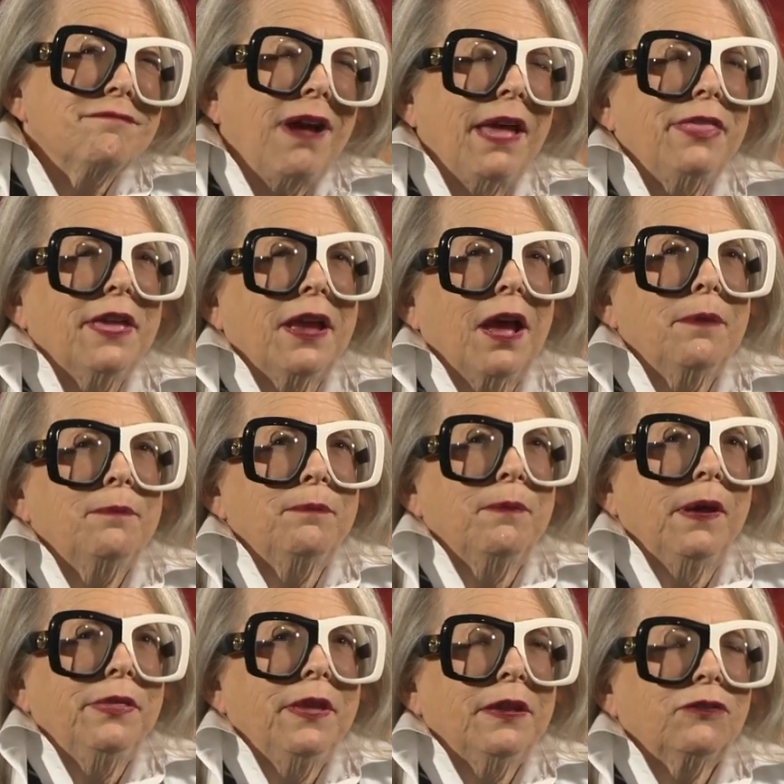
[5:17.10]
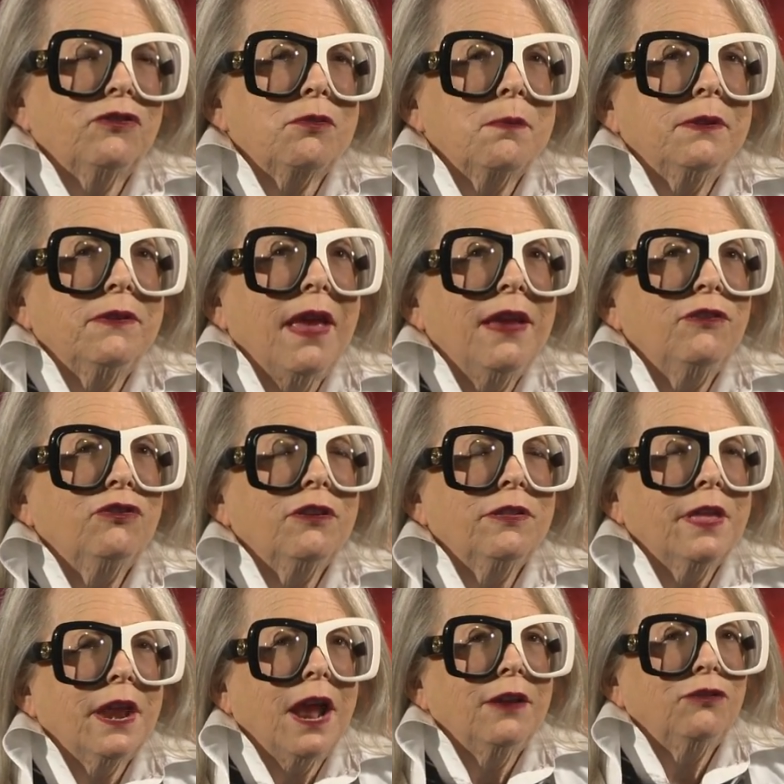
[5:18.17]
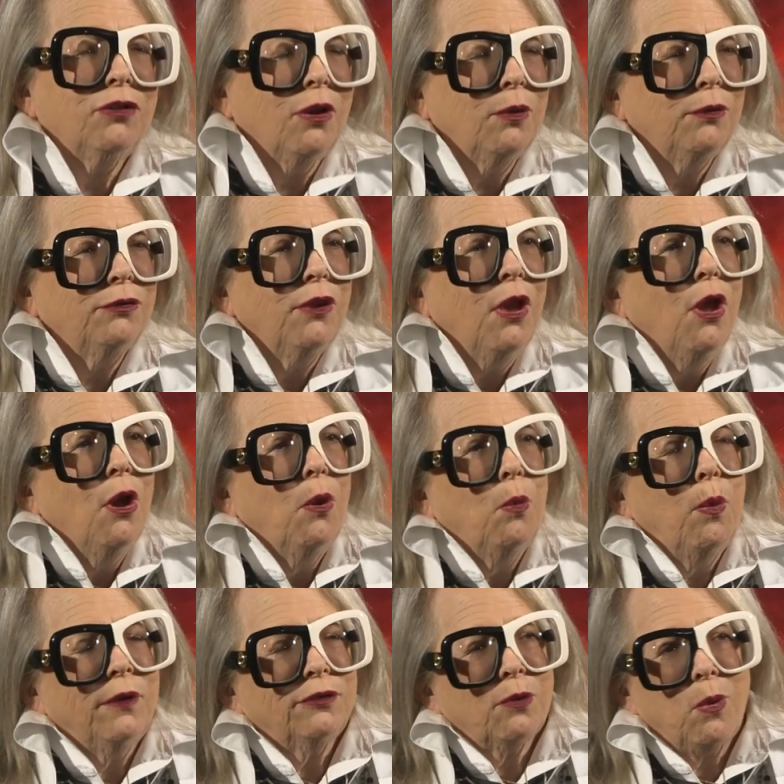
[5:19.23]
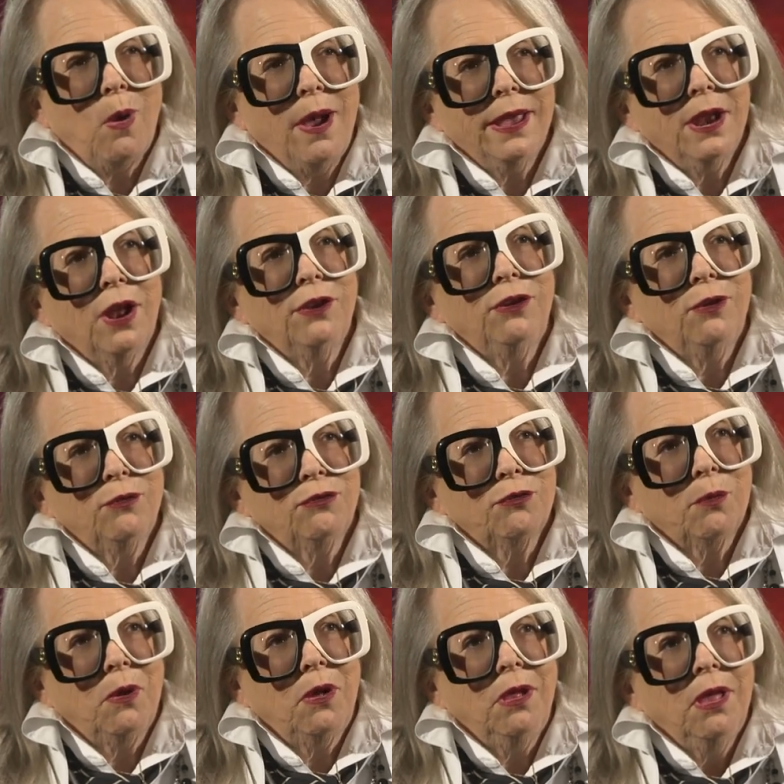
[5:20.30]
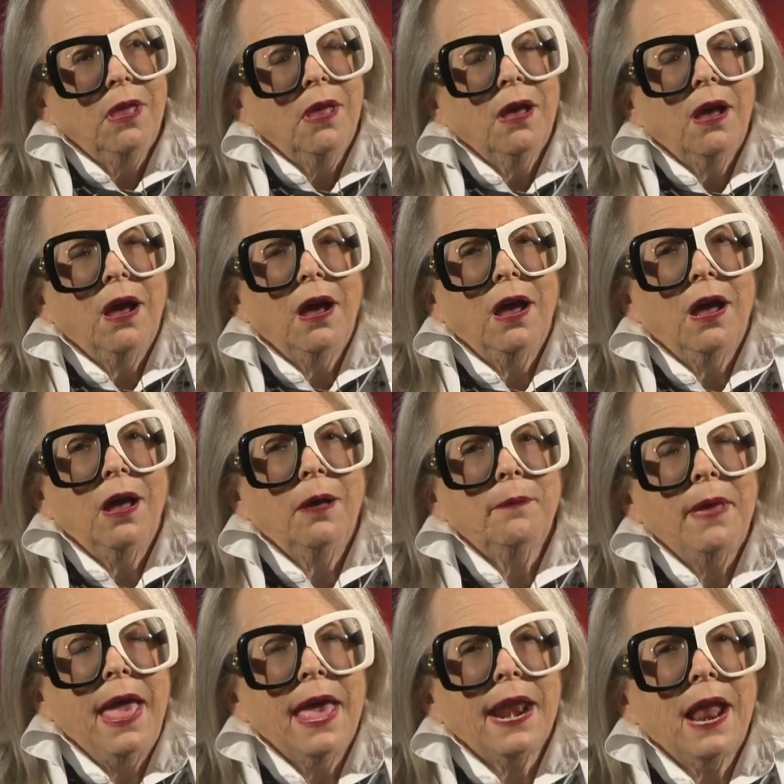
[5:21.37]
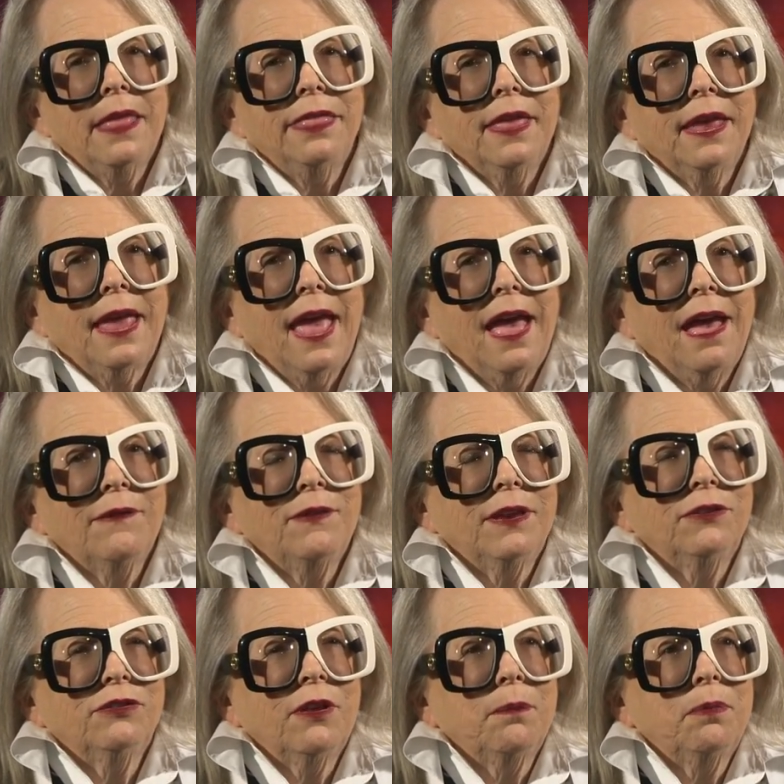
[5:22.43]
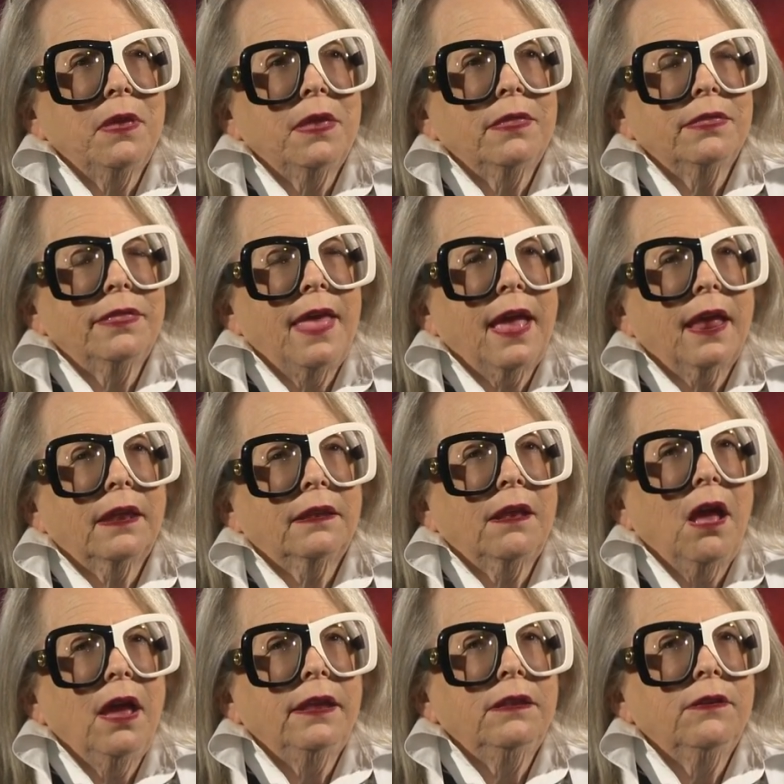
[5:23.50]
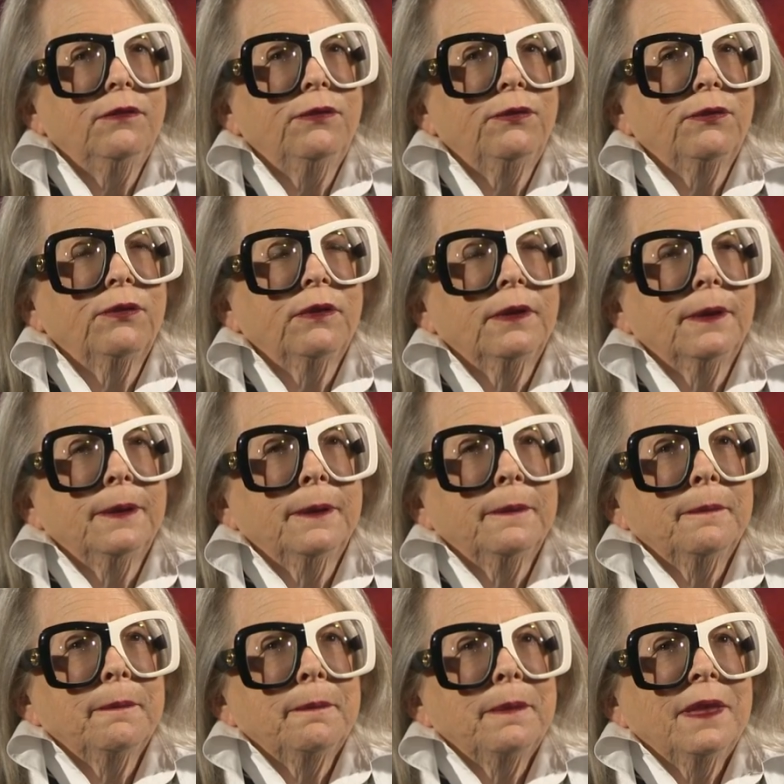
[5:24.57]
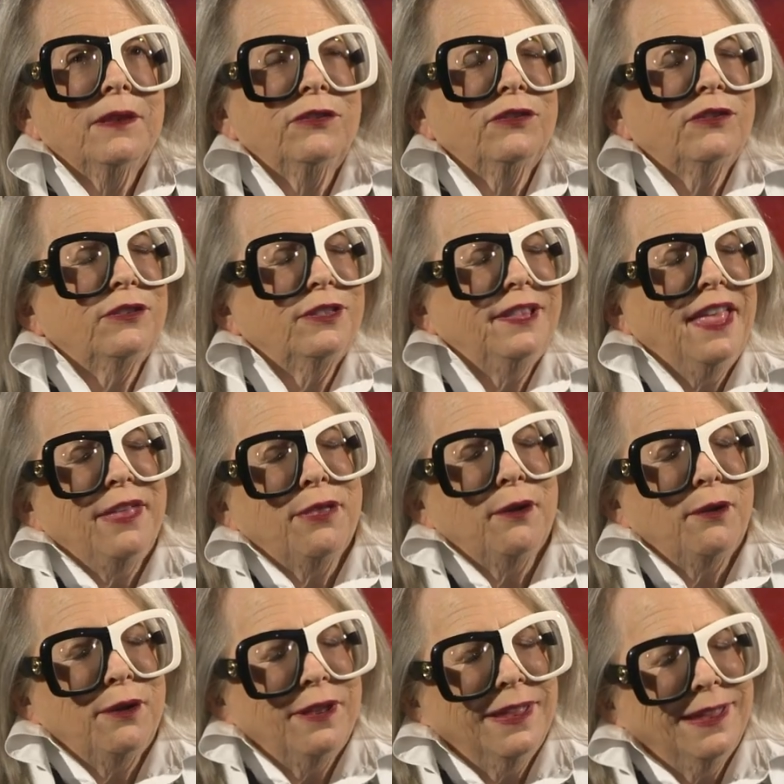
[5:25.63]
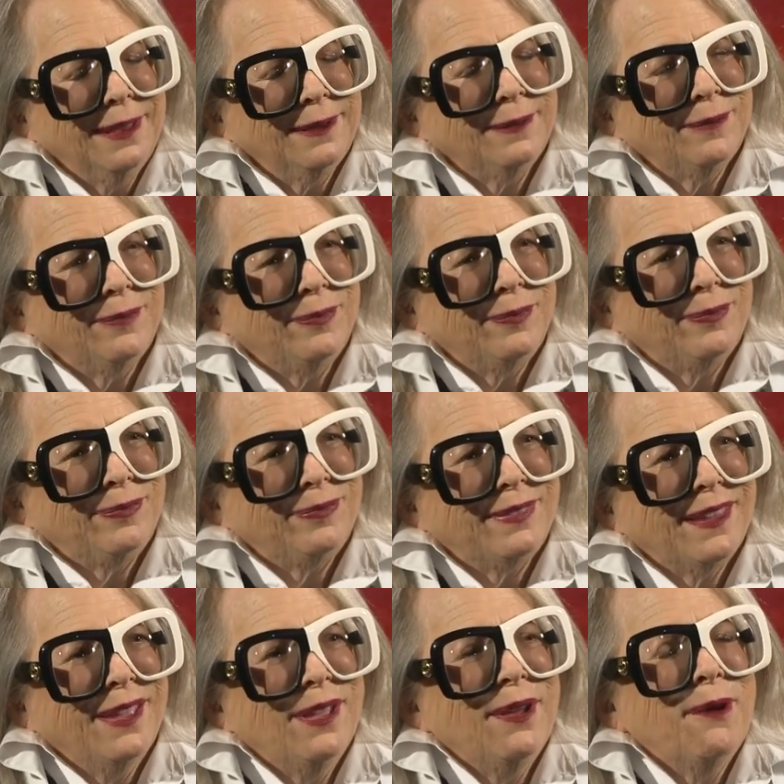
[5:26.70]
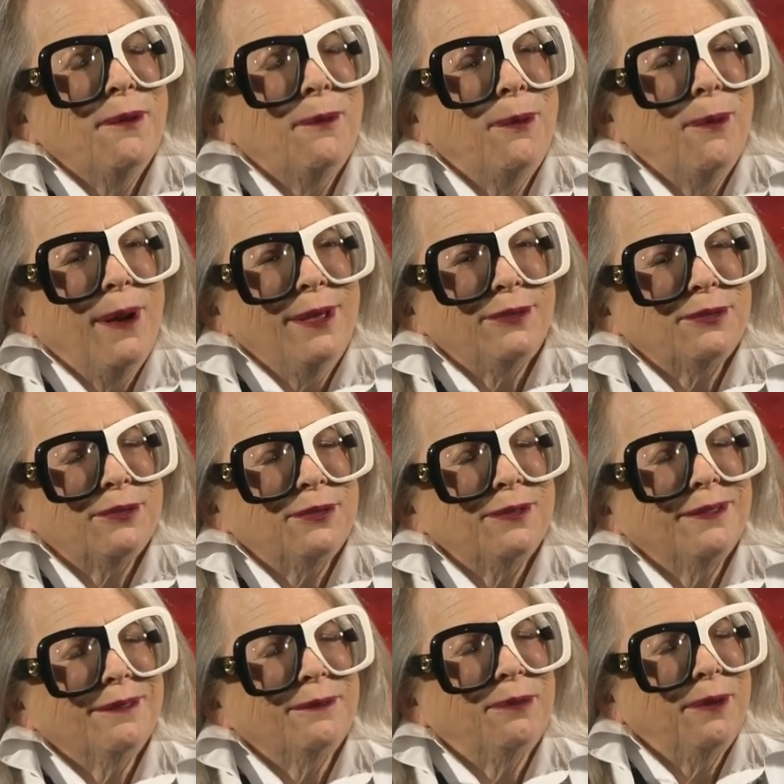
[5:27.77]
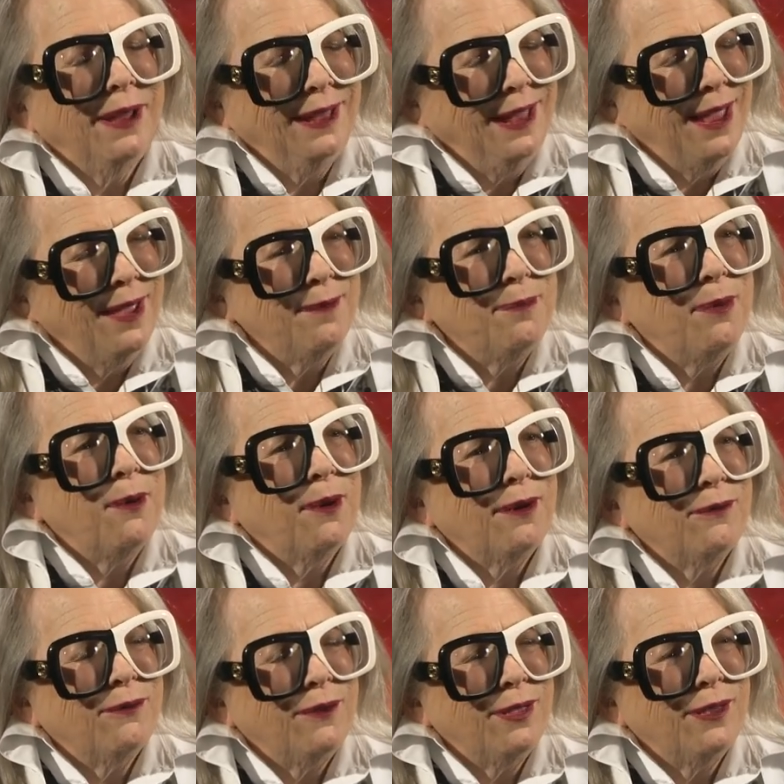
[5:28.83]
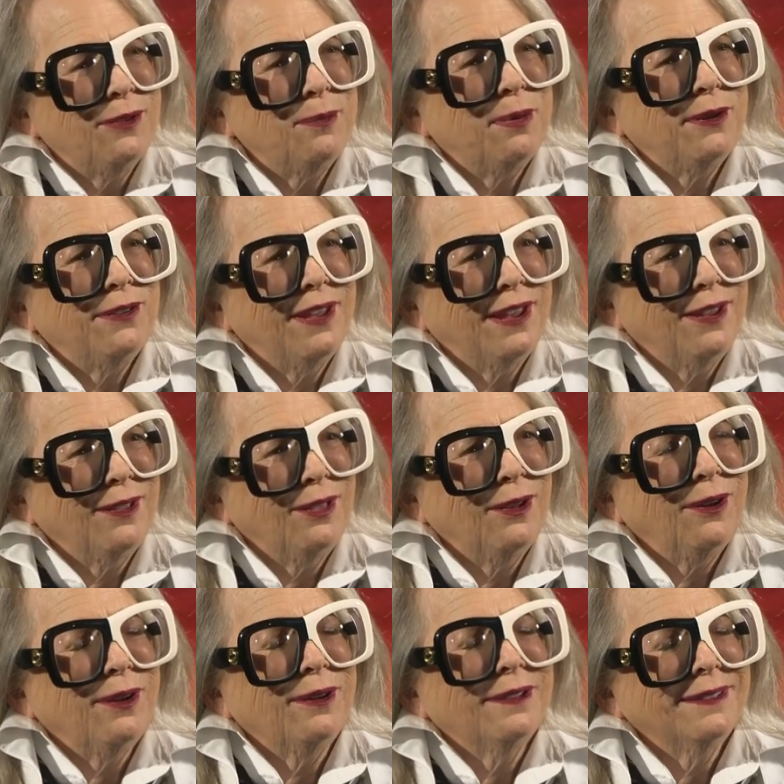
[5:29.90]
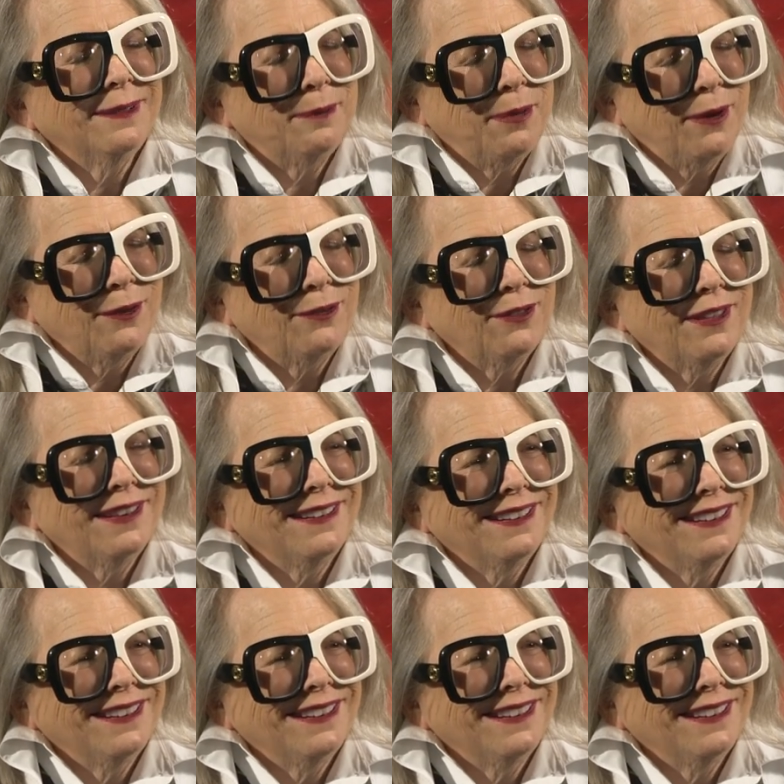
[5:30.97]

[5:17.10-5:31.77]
the instrumentation that I chose was quite unusual. And I think having something that kind of slithered was really important for this particular person.